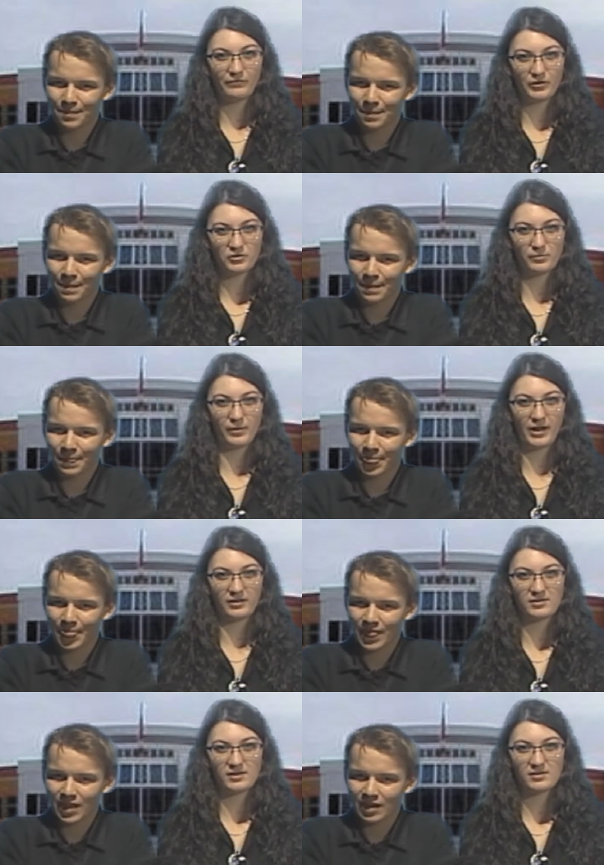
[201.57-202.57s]
Speaker 1: of future
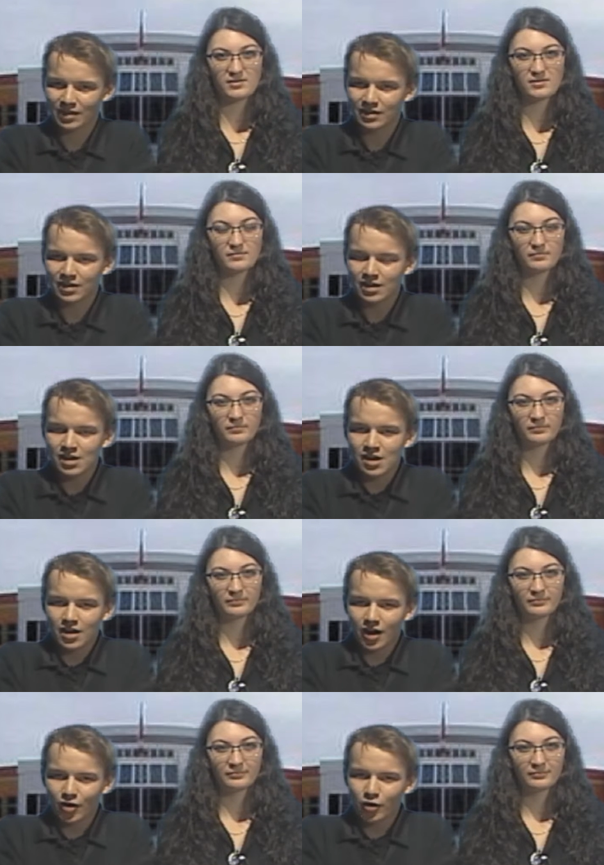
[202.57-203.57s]
practices.
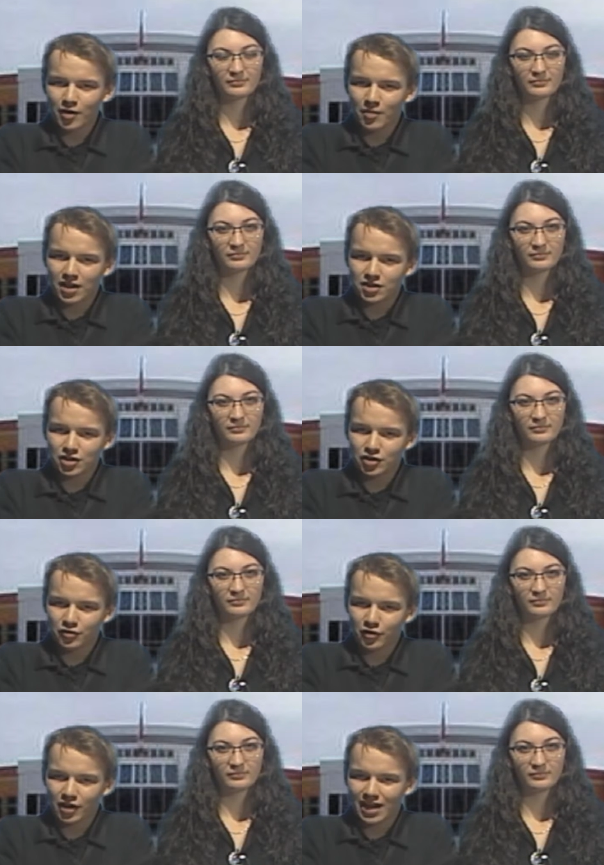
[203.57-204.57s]
Speaker 2: A quick message
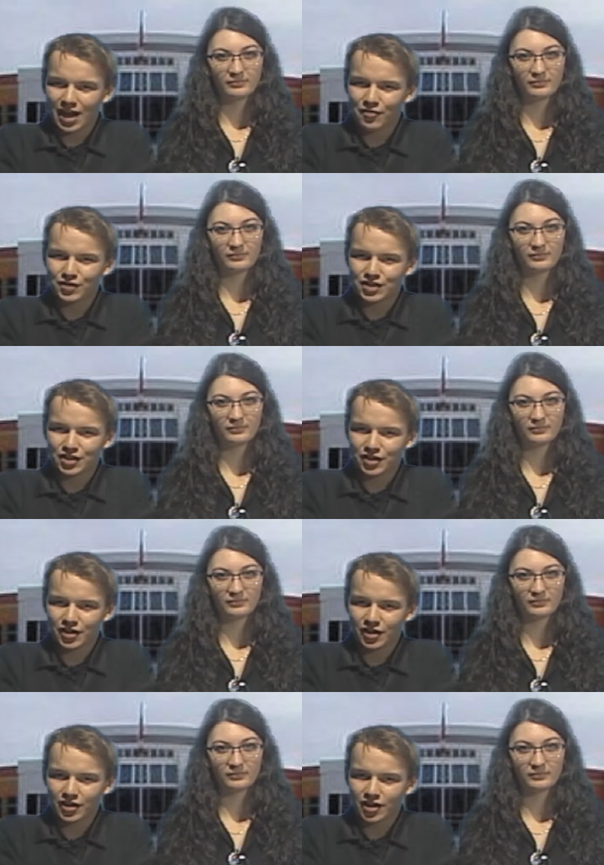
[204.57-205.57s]
for the
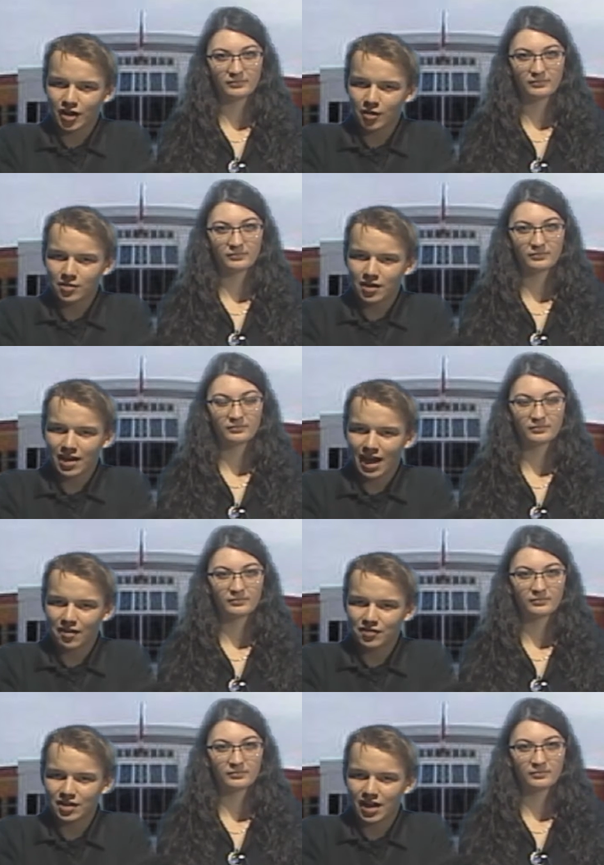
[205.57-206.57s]
cafeteria. Come to the
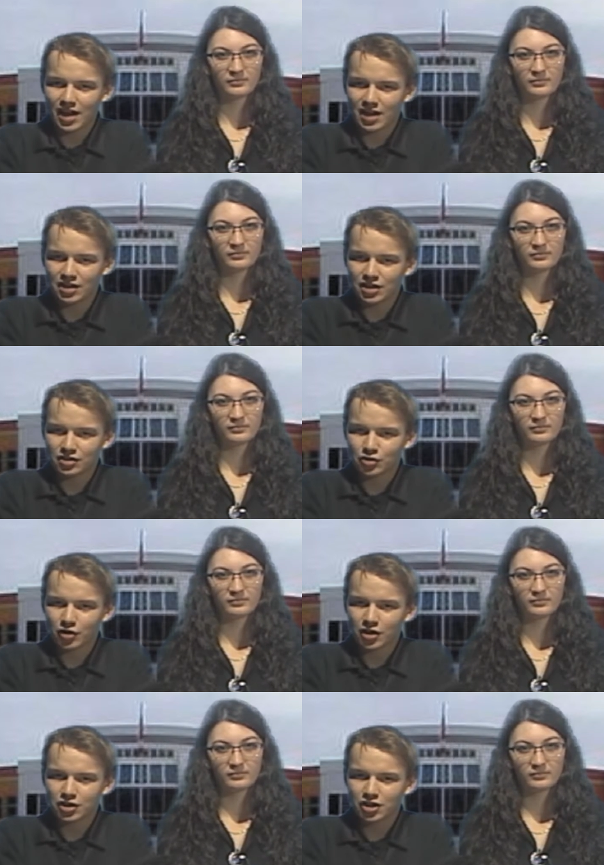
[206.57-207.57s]
CAF today and
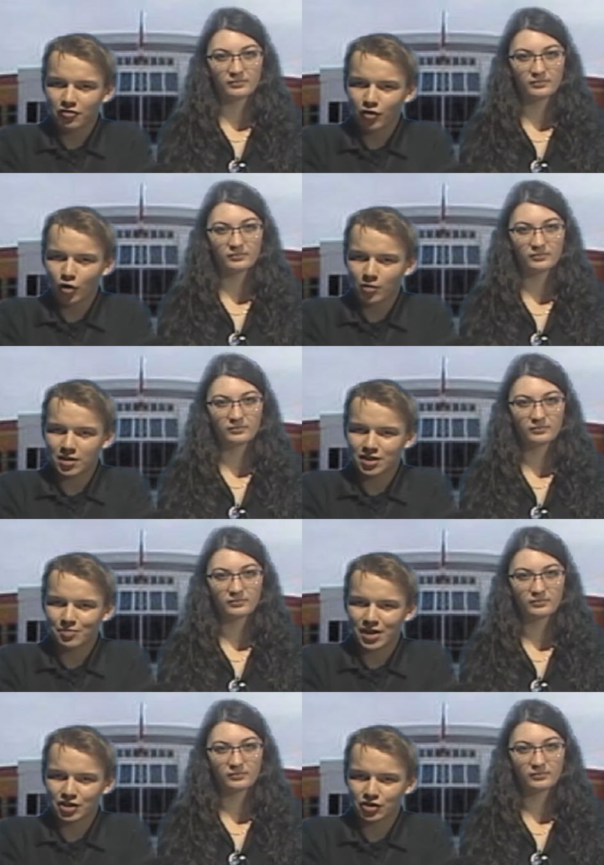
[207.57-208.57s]
enjoy our Chef Corbin
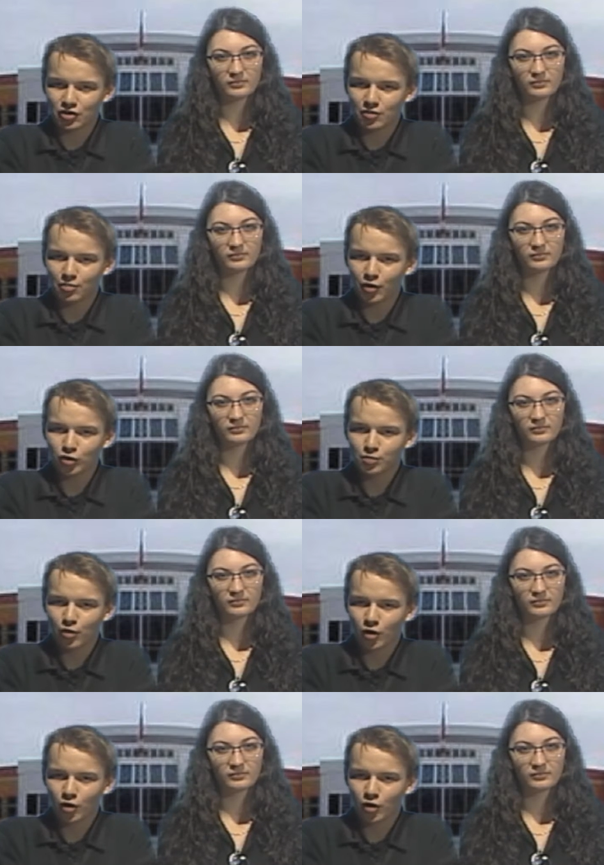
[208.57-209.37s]
special, pulled